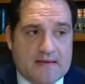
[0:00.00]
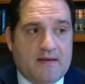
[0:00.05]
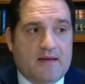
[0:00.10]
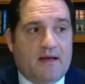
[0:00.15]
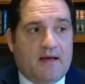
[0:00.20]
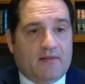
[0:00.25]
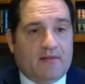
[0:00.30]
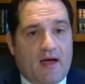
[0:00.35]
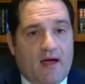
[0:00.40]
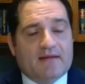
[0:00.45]

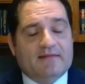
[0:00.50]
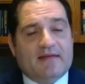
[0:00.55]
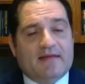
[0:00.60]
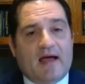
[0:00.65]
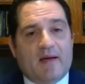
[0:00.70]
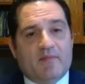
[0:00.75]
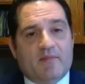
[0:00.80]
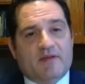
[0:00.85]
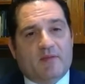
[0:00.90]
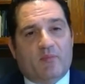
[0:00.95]
A lot of
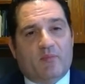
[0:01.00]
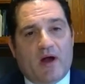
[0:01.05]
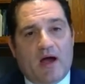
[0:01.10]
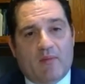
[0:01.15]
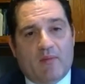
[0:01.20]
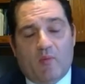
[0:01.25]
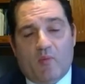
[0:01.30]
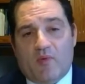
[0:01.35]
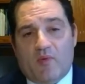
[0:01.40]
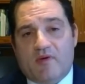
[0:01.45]
times the
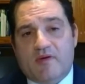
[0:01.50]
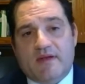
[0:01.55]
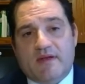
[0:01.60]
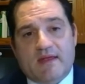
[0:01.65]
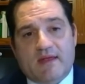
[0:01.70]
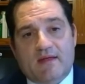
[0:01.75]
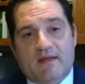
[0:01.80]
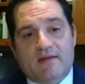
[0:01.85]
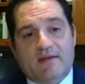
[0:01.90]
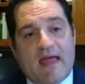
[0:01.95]
problem we're
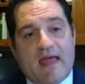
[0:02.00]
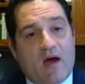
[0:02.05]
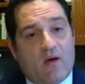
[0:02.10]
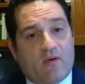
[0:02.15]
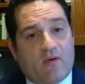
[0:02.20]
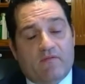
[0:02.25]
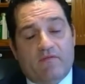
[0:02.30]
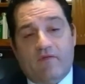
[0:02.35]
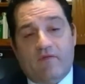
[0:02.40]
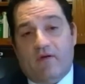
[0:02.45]
seeing is
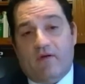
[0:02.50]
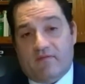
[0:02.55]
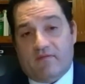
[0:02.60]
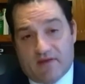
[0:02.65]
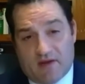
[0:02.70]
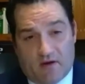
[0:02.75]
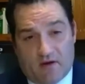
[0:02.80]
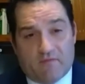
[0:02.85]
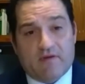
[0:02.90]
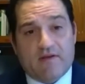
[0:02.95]
hour of
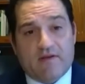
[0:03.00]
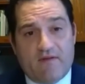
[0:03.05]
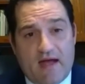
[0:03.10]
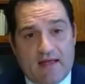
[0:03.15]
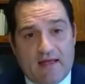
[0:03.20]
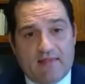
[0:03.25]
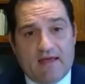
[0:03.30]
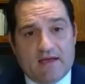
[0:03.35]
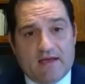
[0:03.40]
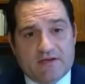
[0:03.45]
service
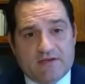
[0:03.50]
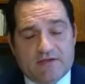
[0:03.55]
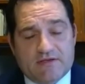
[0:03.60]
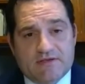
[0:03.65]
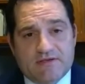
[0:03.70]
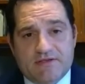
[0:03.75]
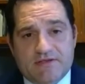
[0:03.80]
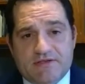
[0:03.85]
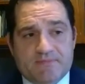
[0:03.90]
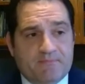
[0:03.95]

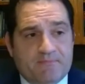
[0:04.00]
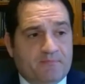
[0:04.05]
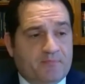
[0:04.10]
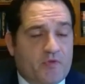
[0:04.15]
violations.